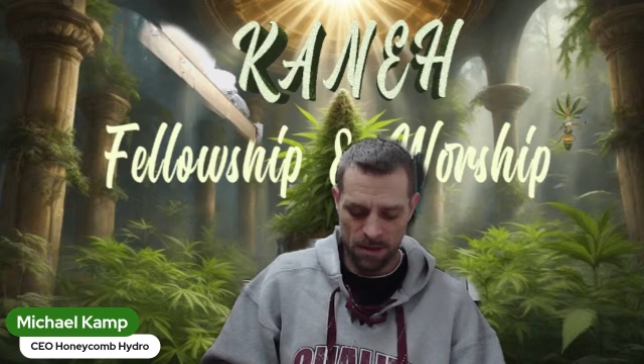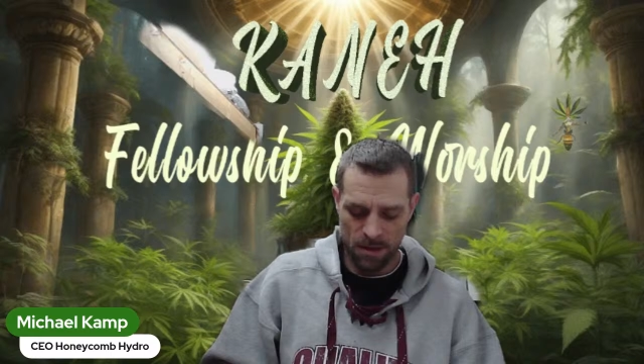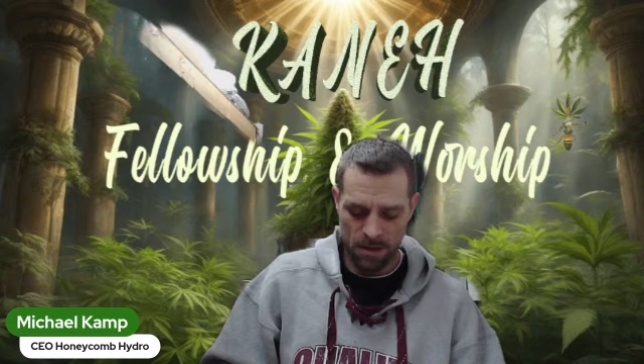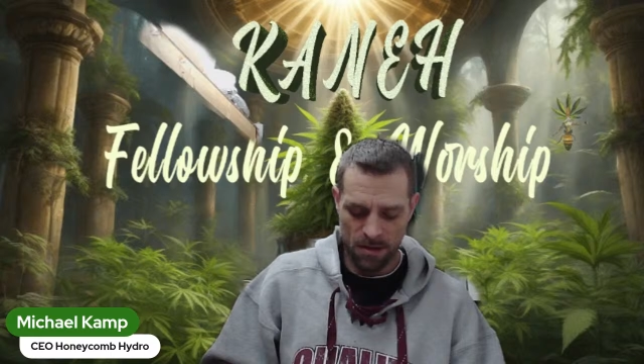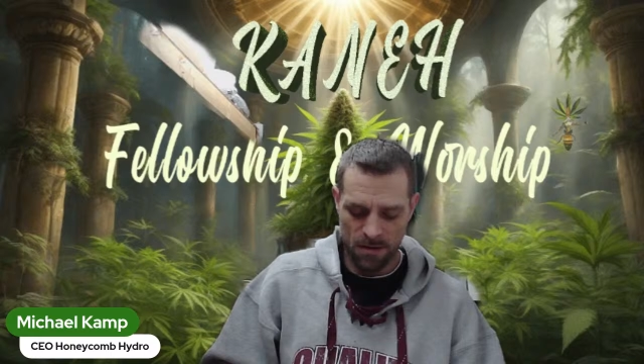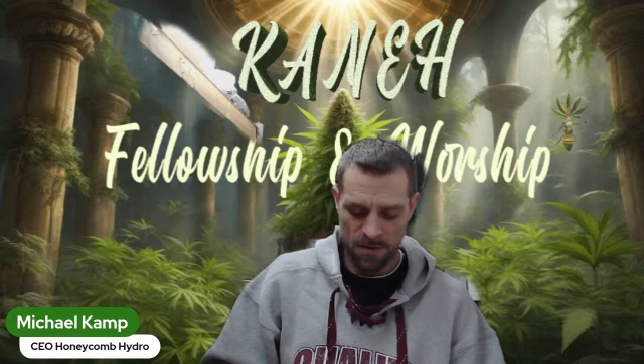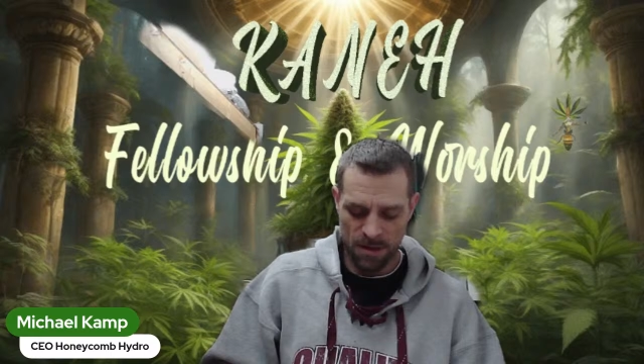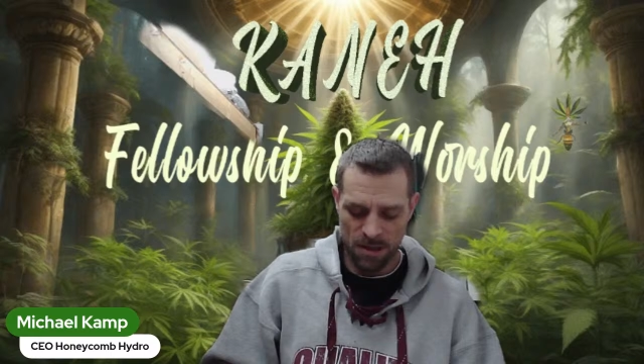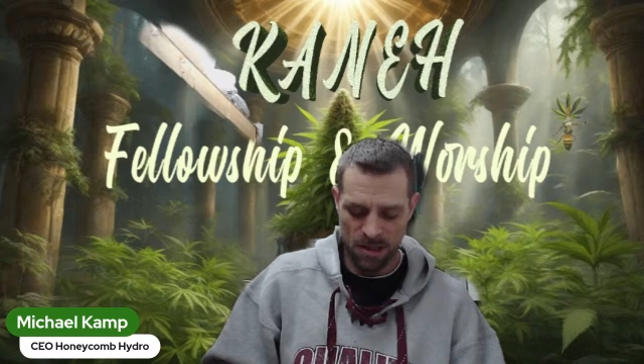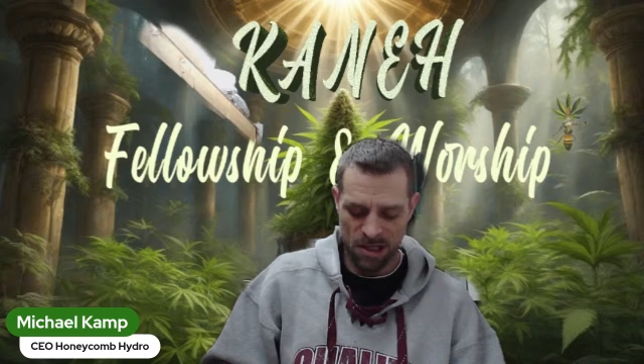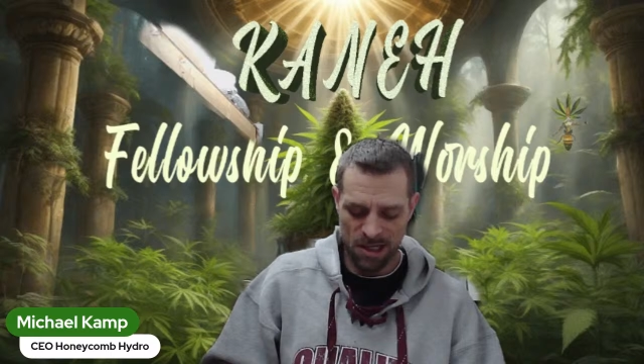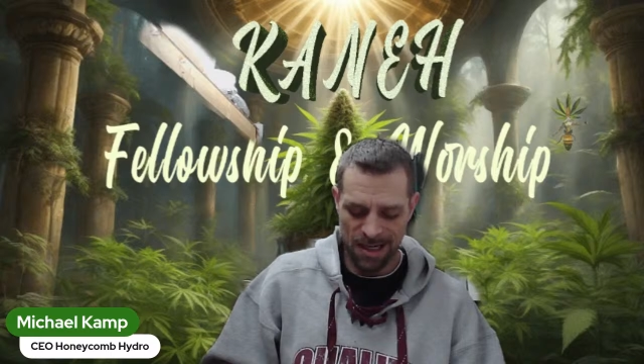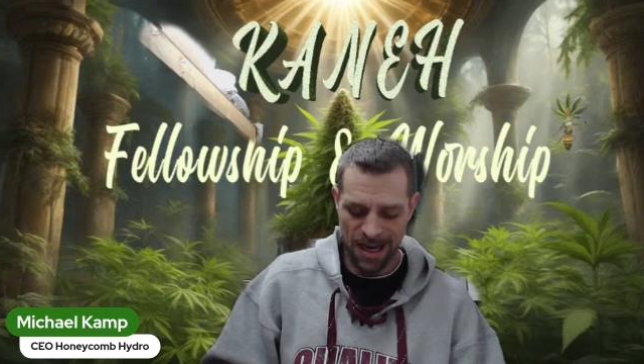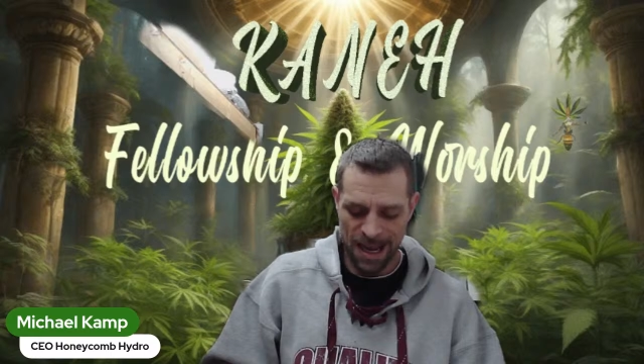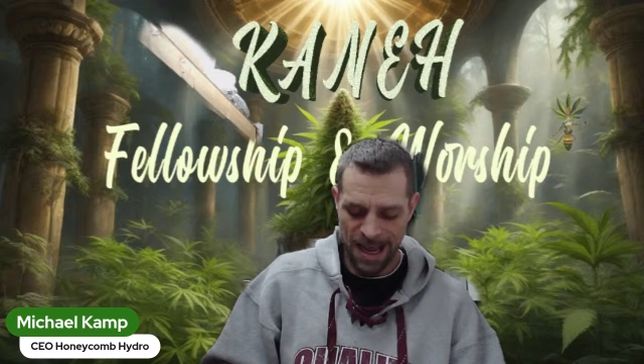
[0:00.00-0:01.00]
service
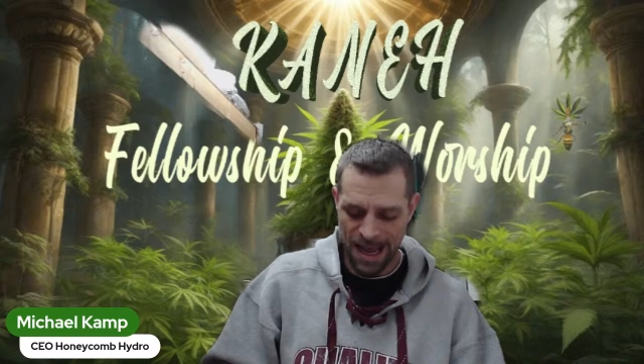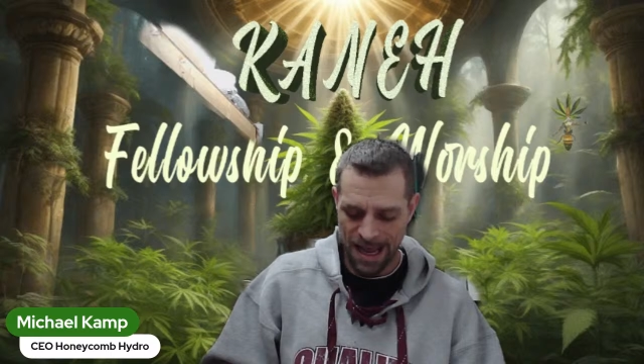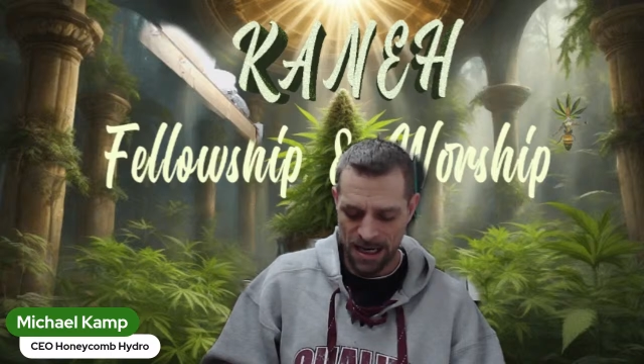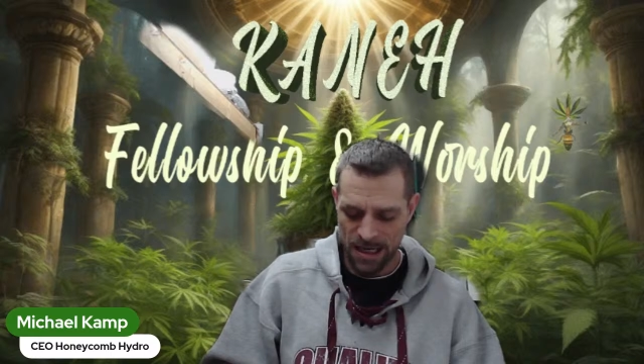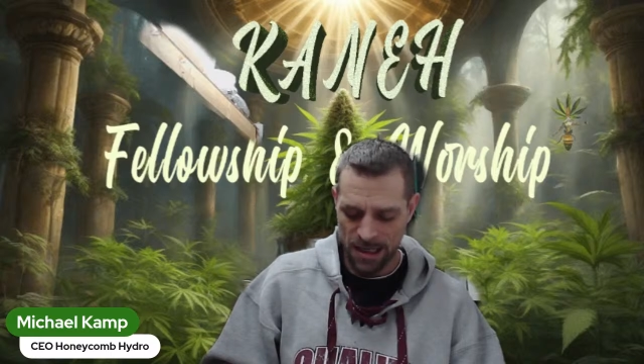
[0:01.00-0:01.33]
to God.